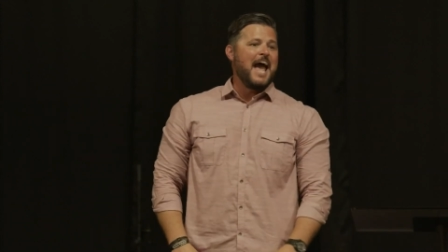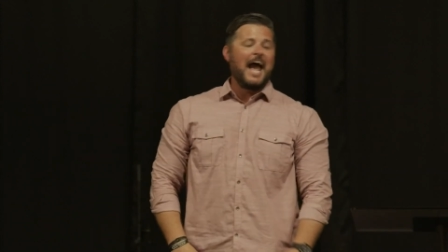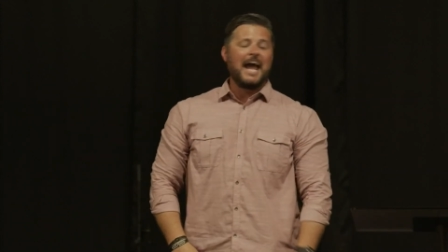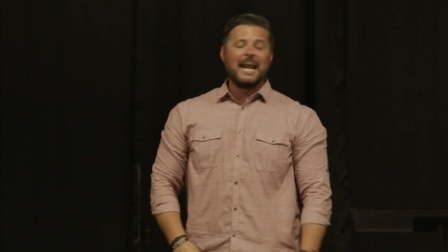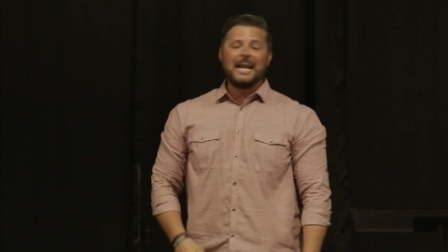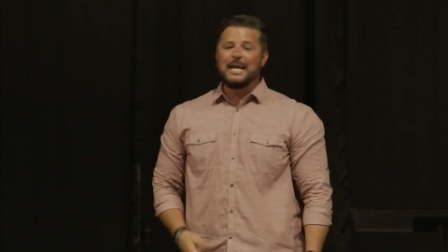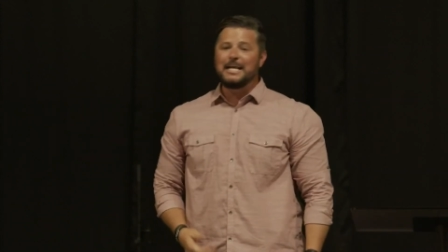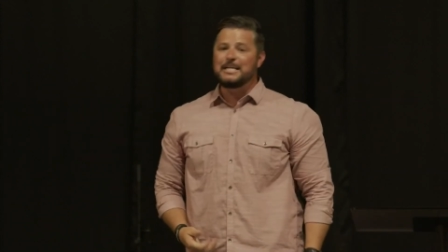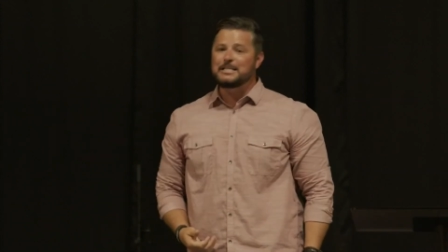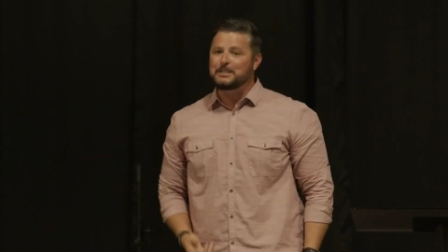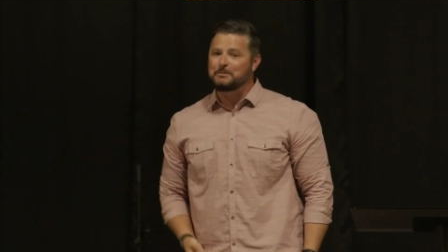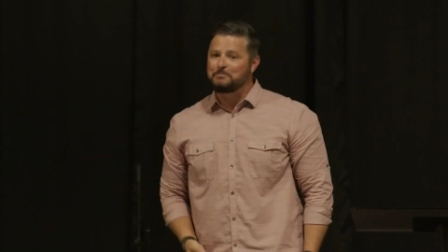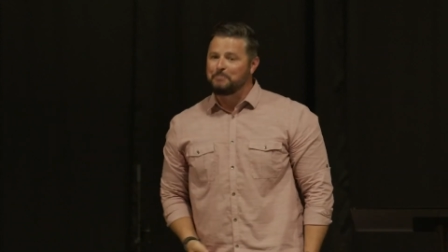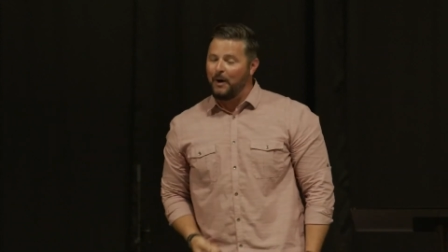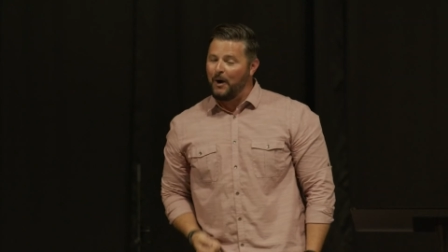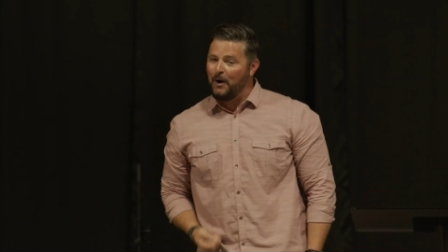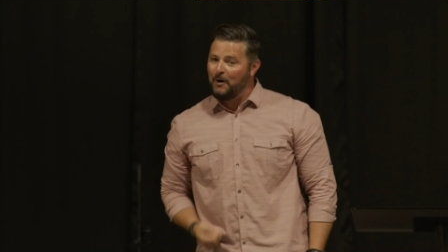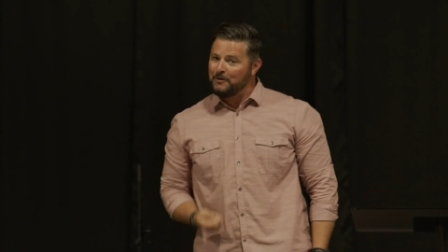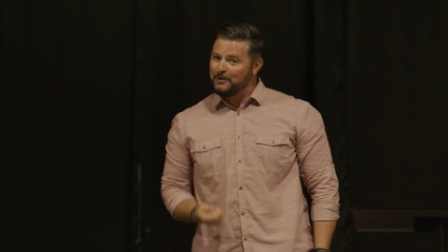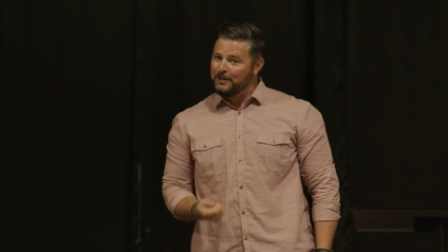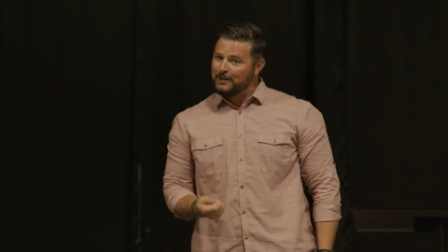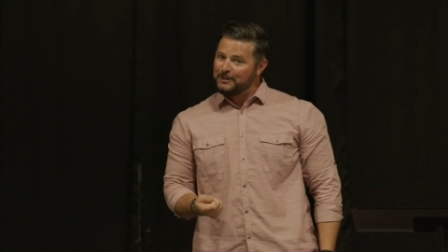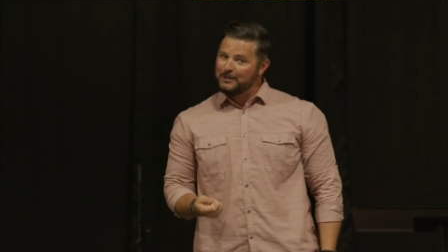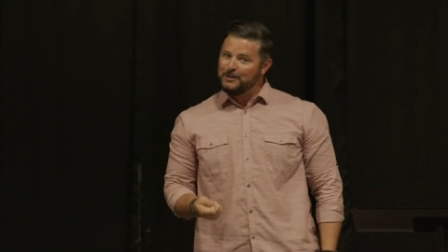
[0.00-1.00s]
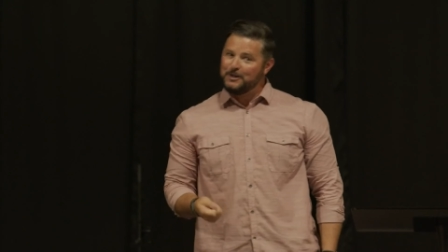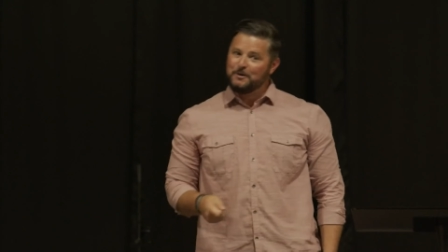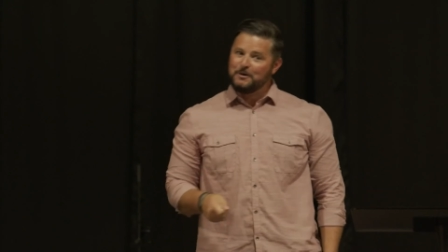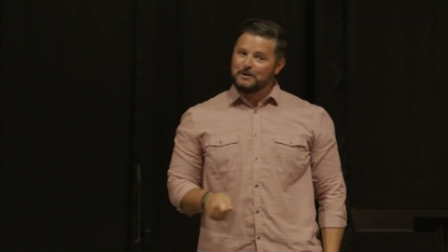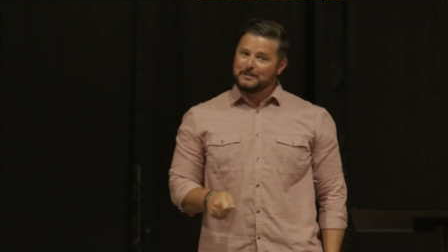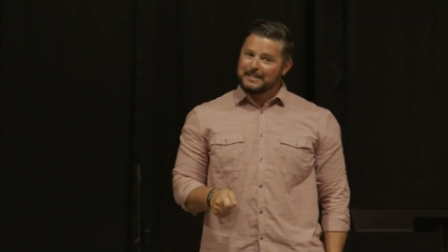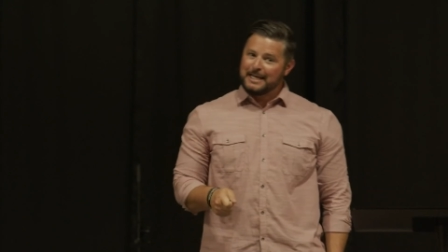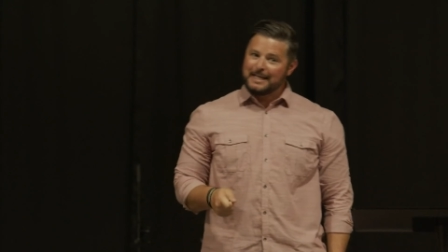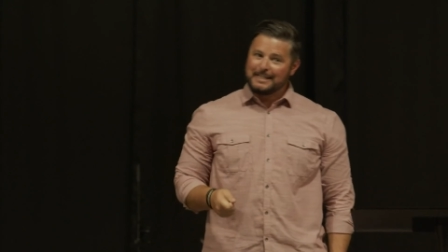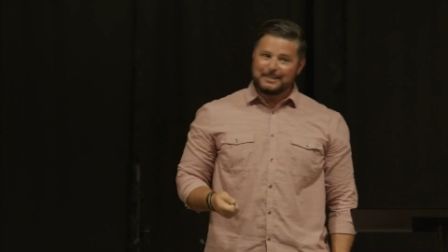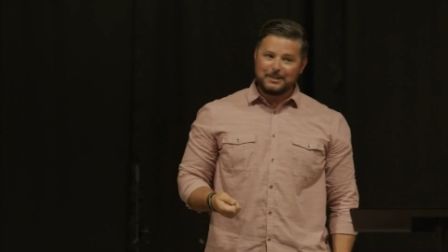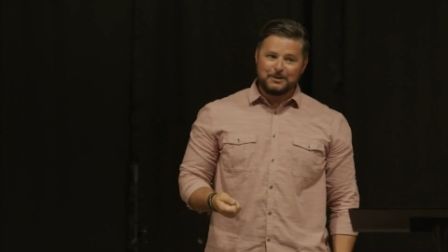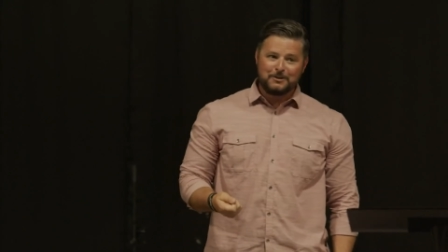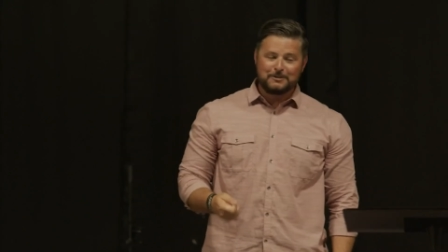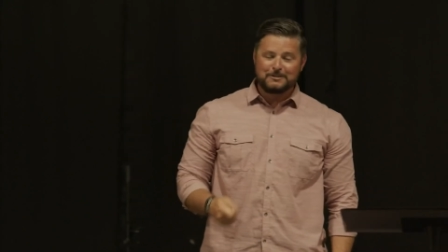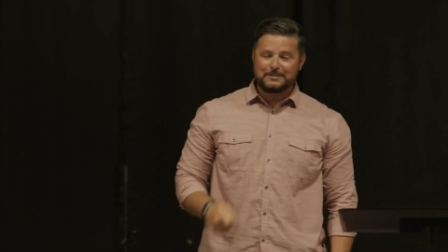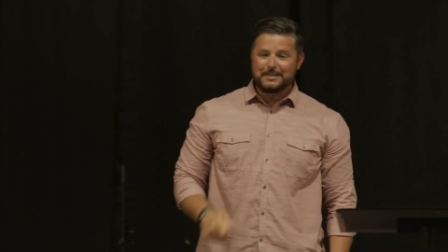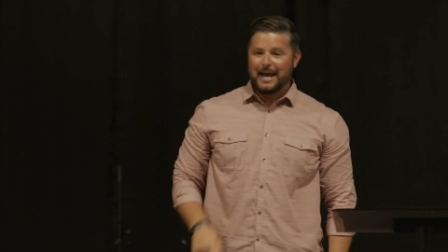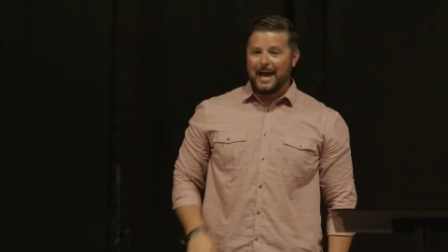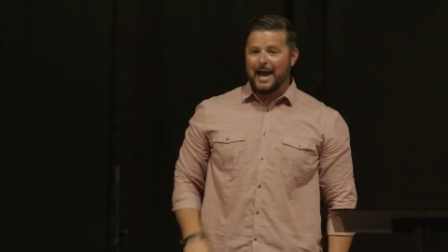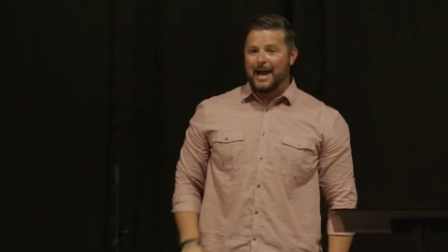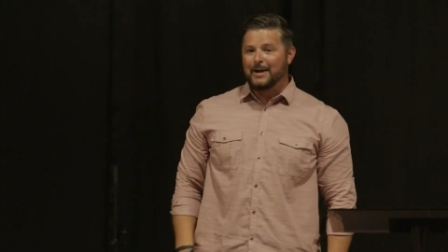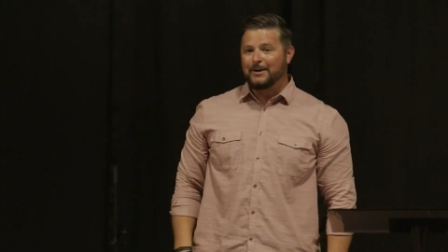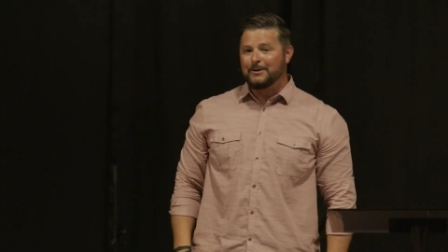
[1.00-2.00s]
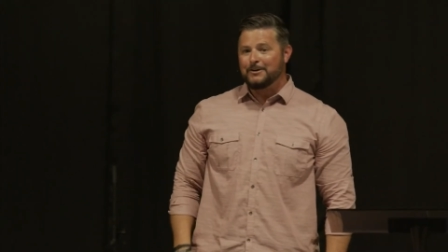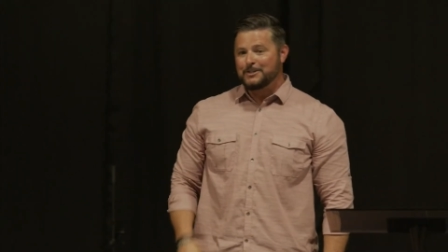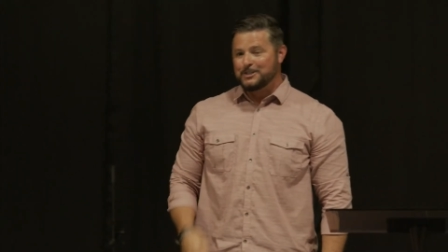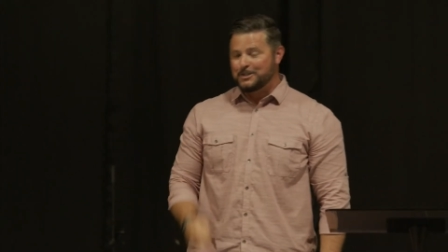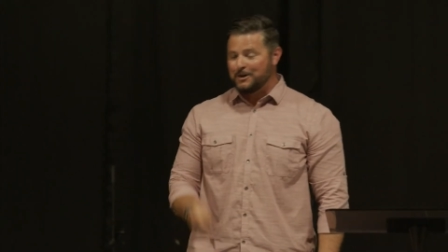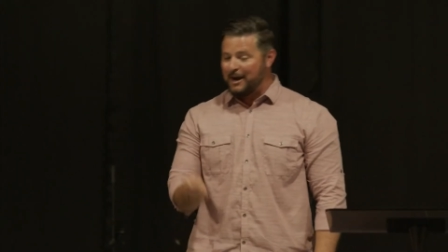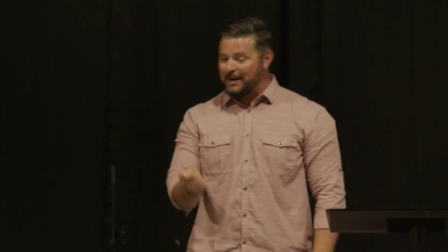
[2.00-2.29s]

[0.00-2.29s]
And He's poking you with that little dagger,